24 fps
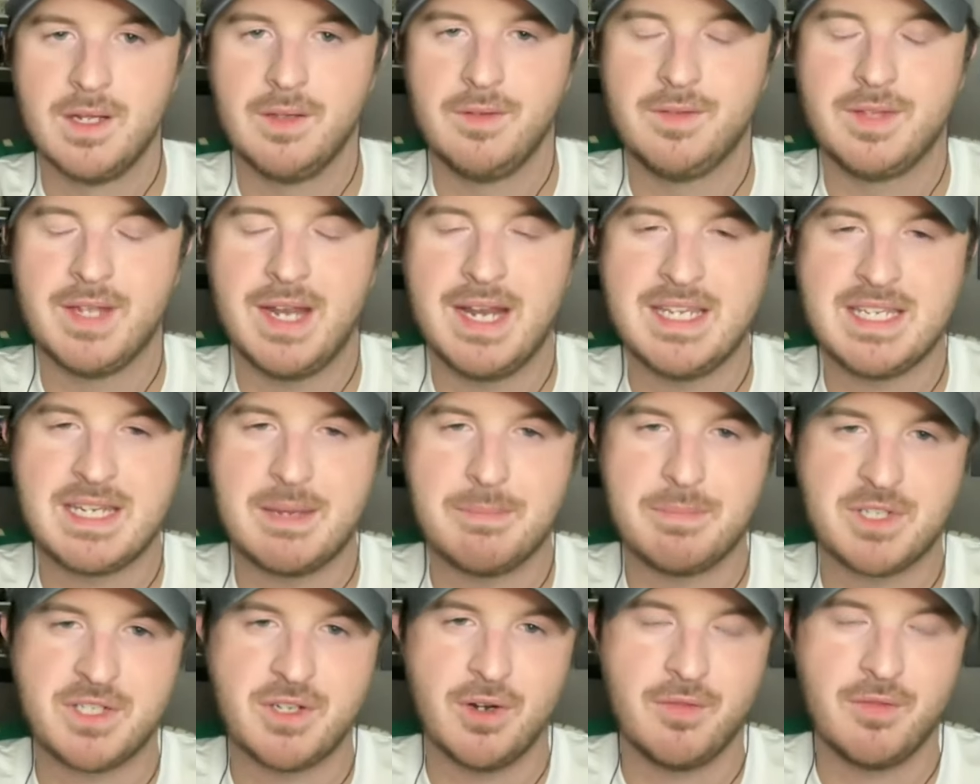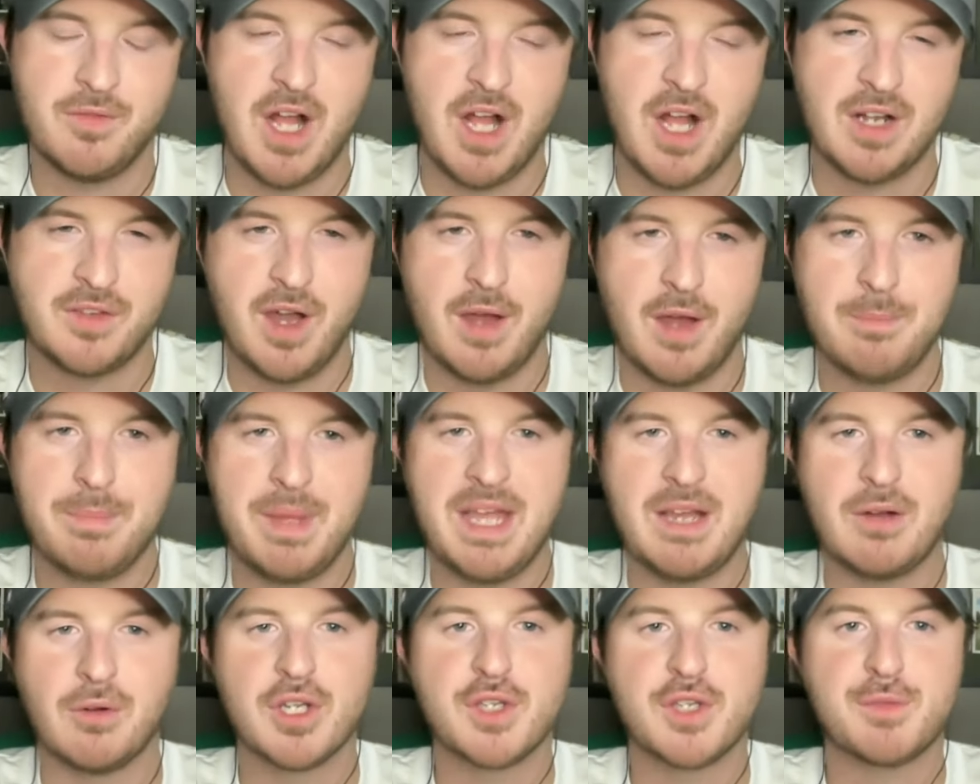Today's episode of Locked On
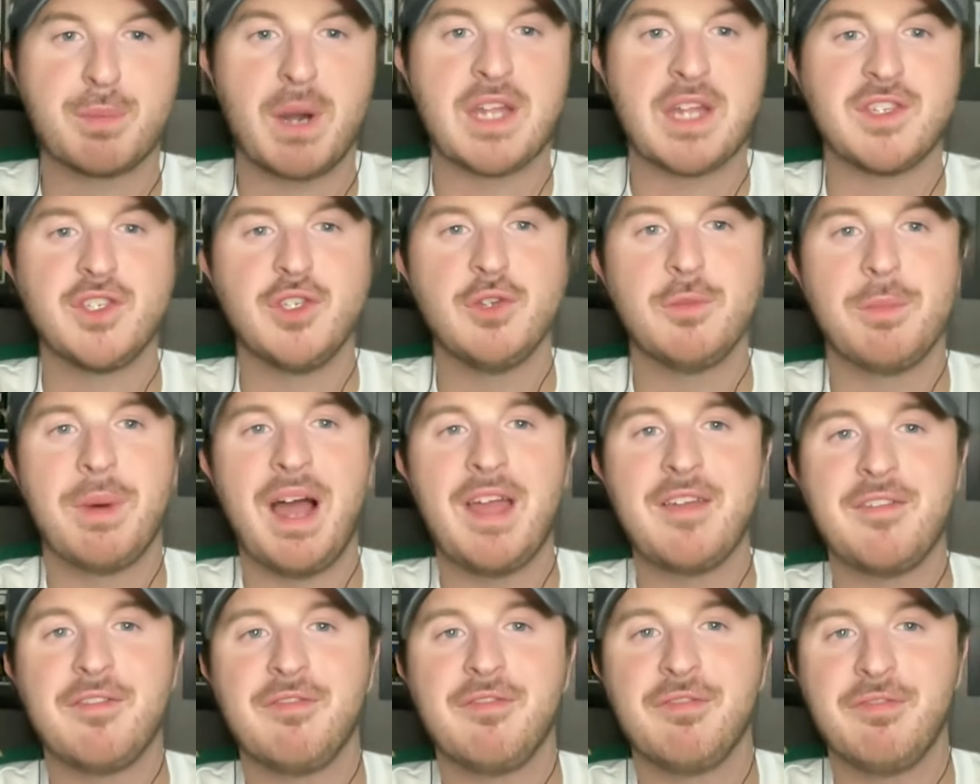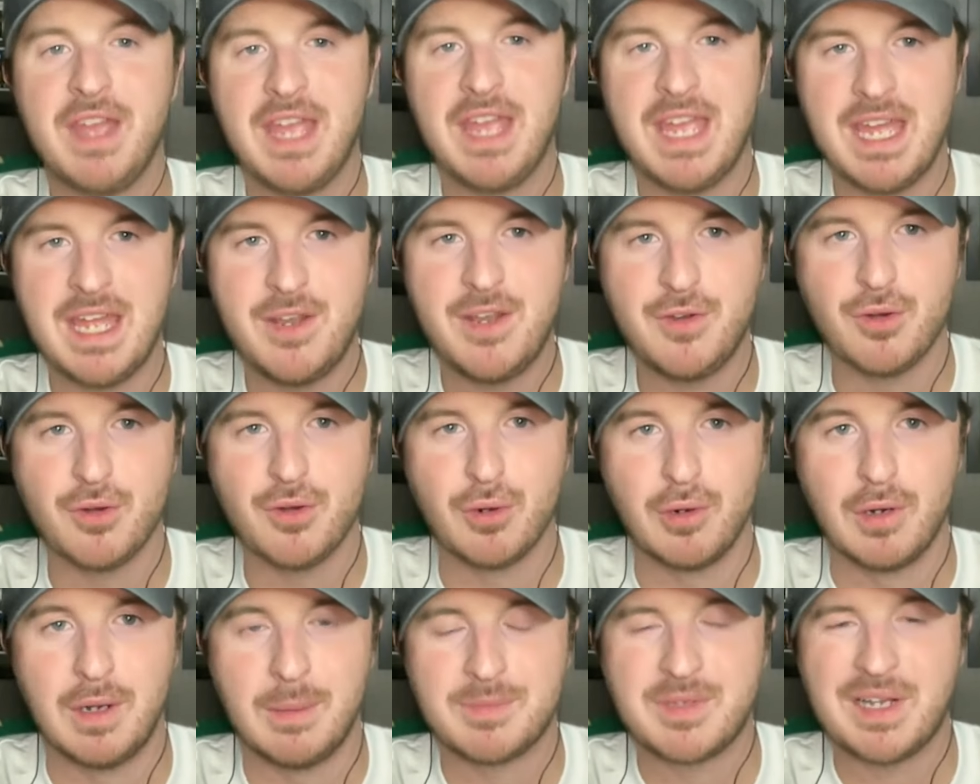Baylor is brought to you by
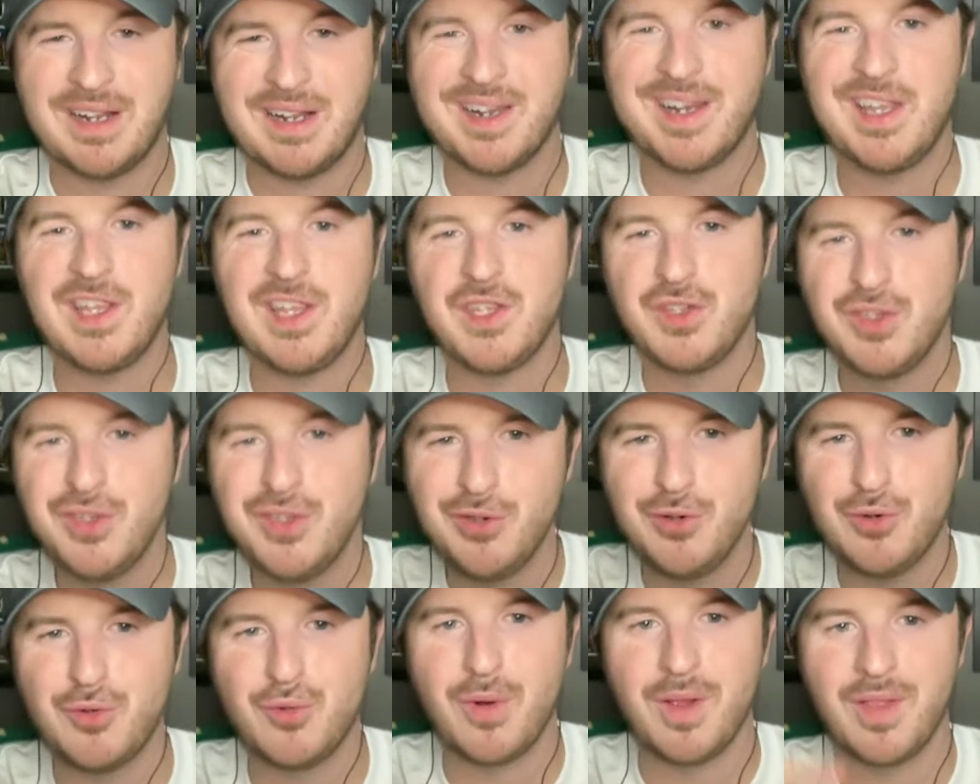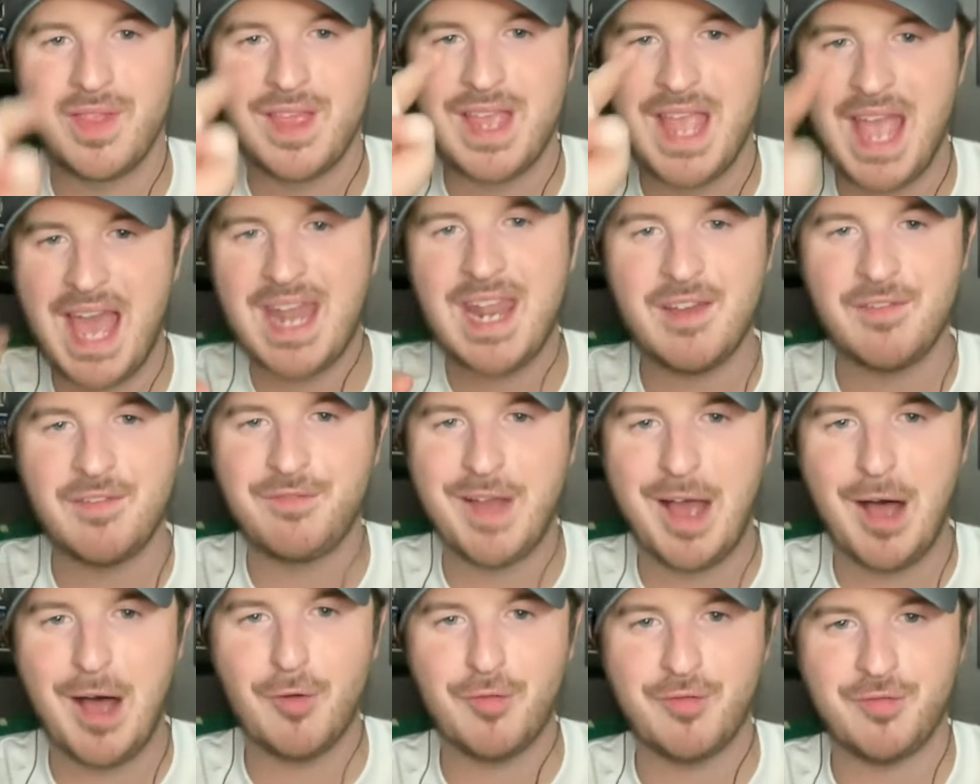FanDuel. I'm talking to you, the
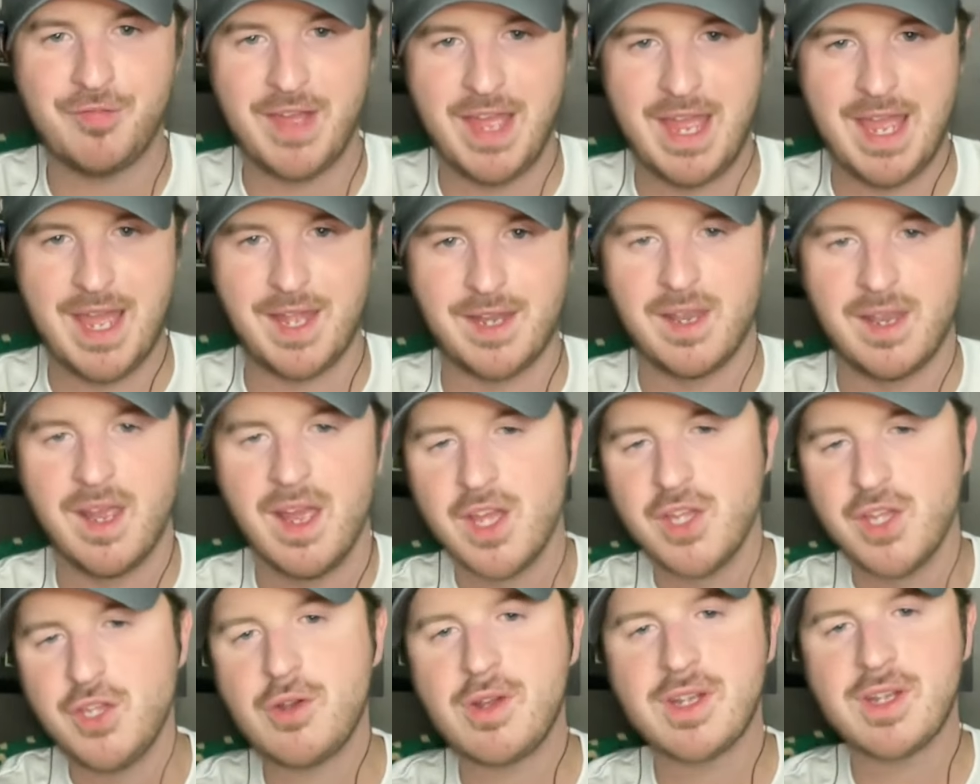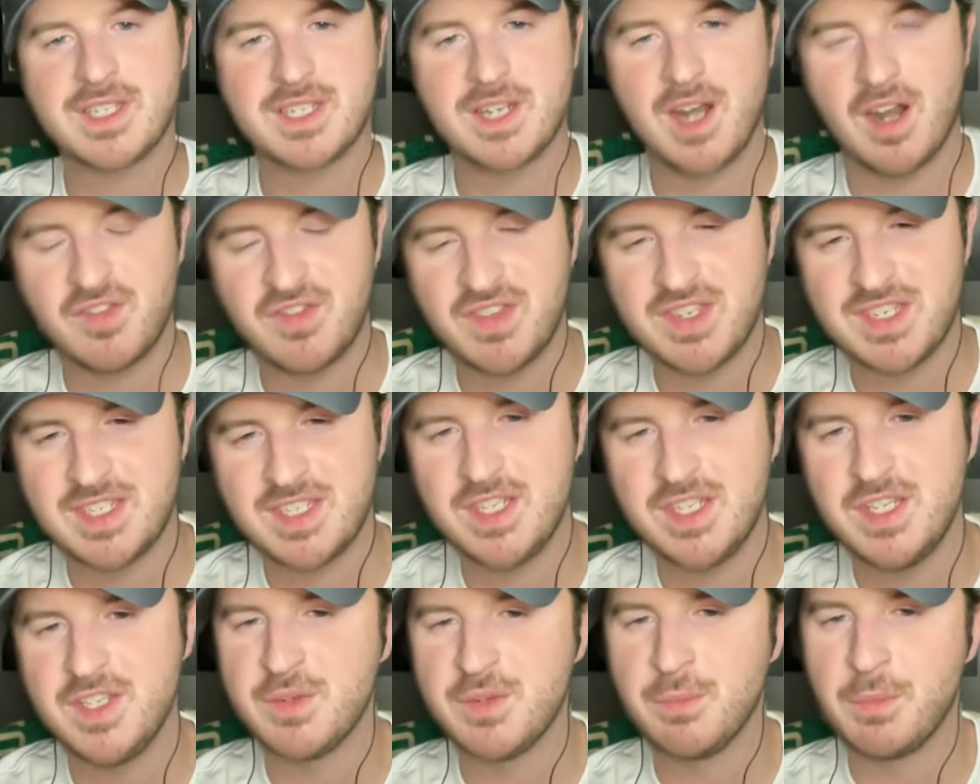NFL fan. You can start this
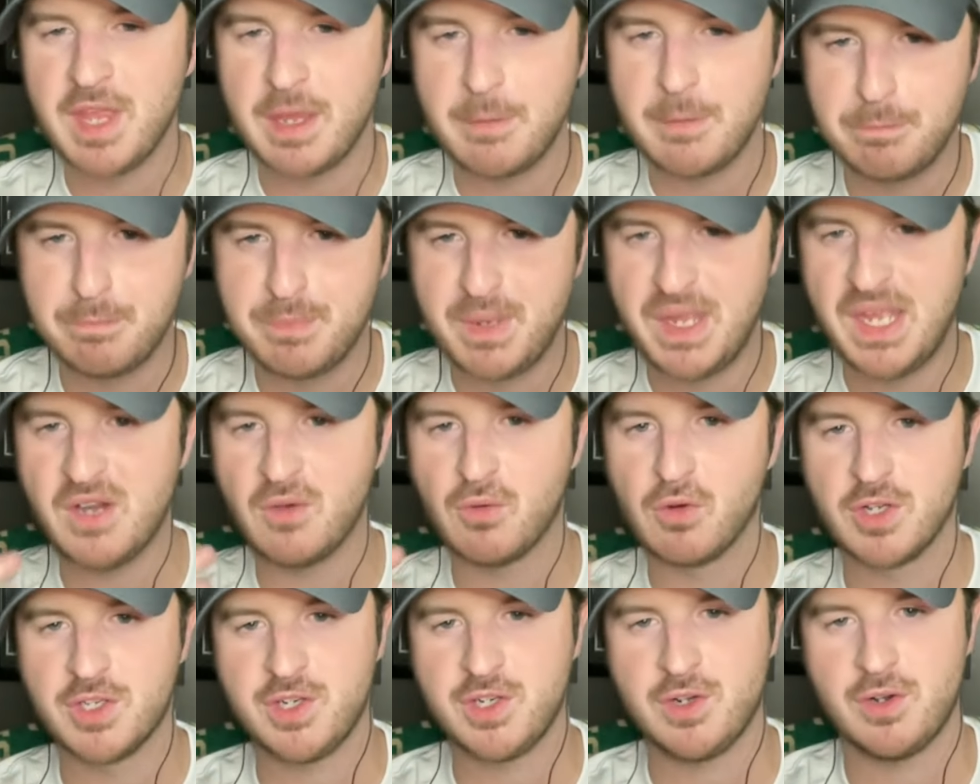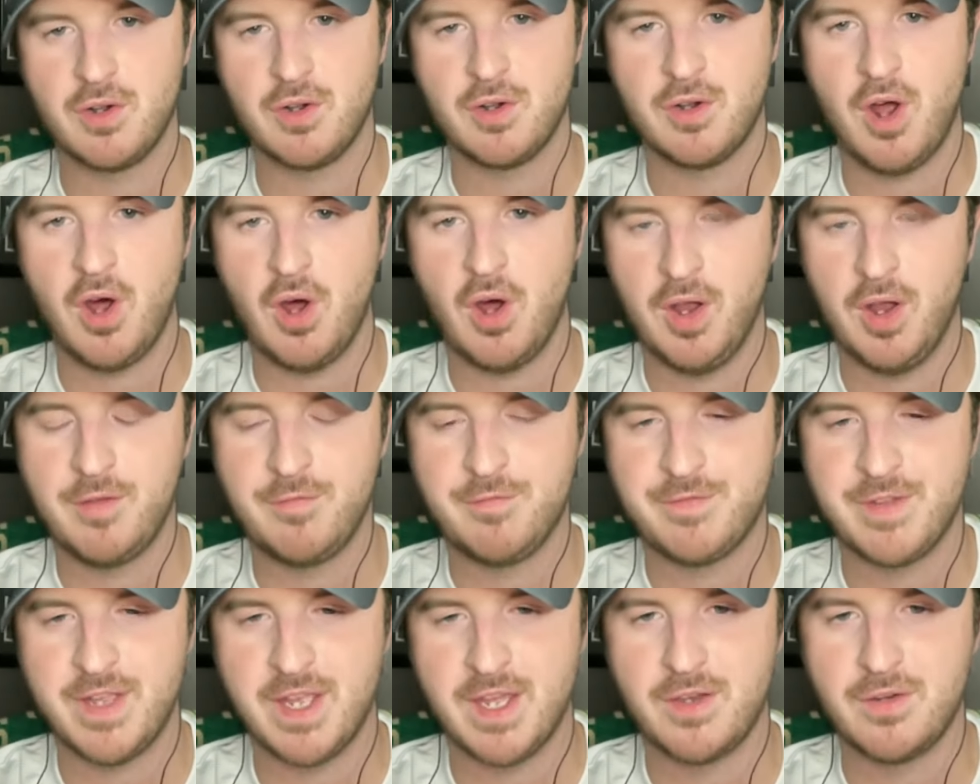season with a big return on
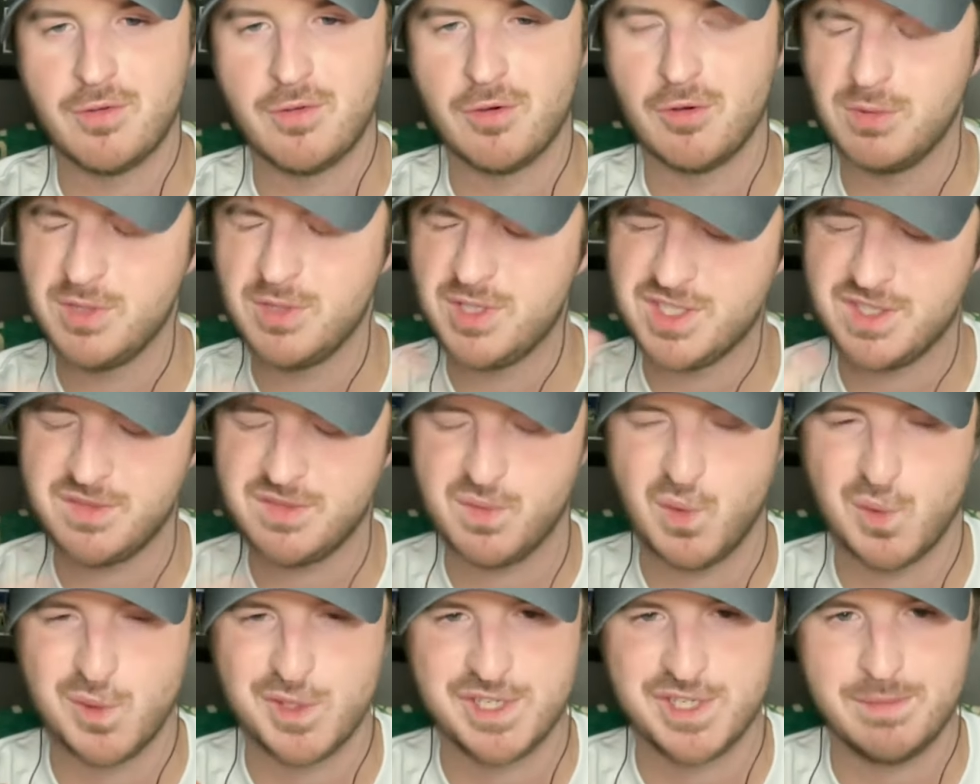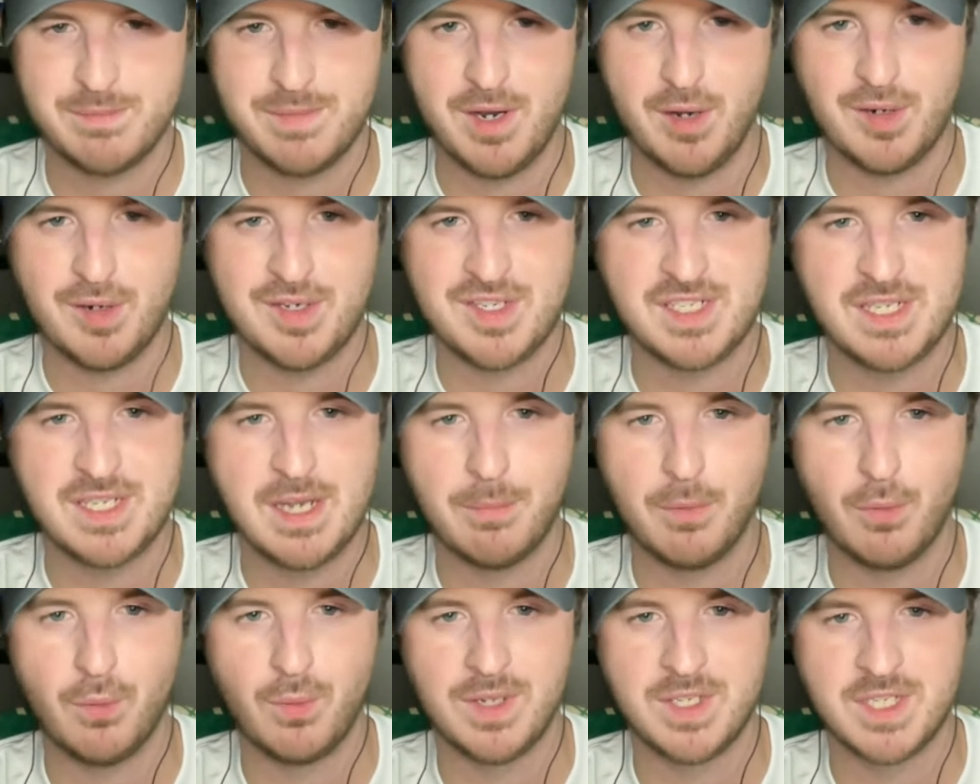FanDuel, which is, of course, America's
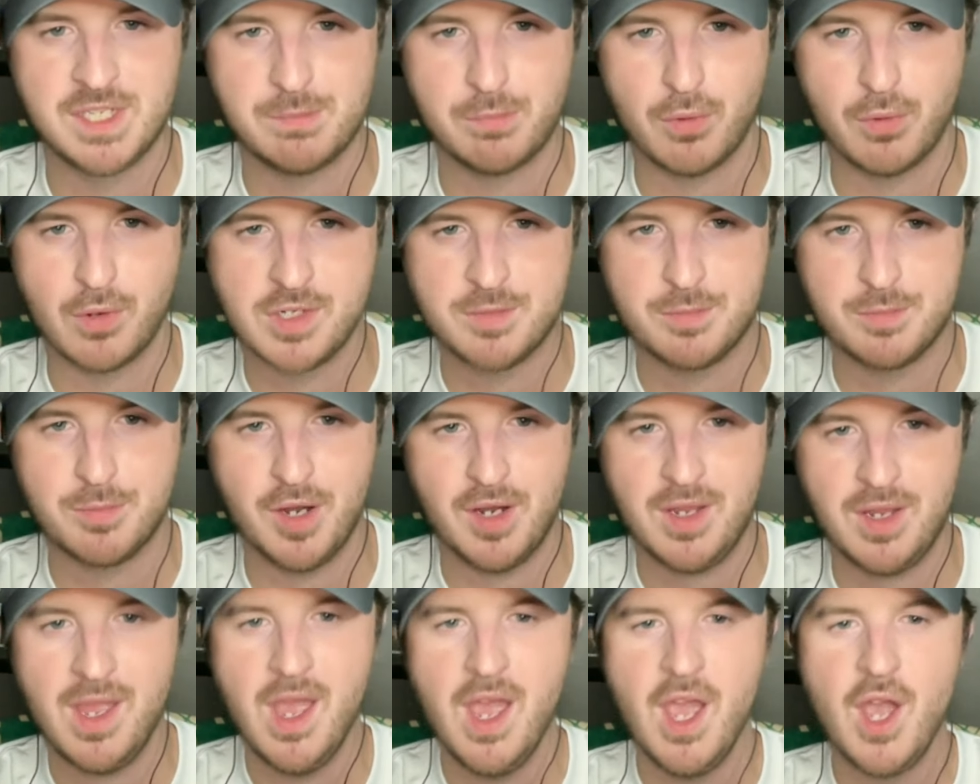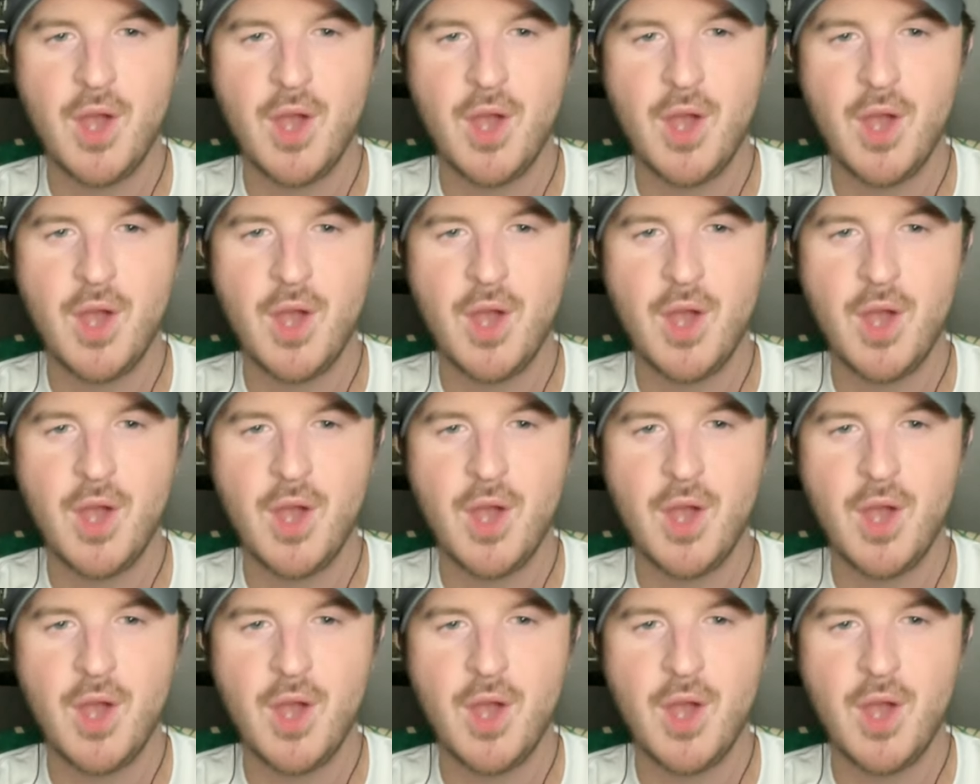number one sports book.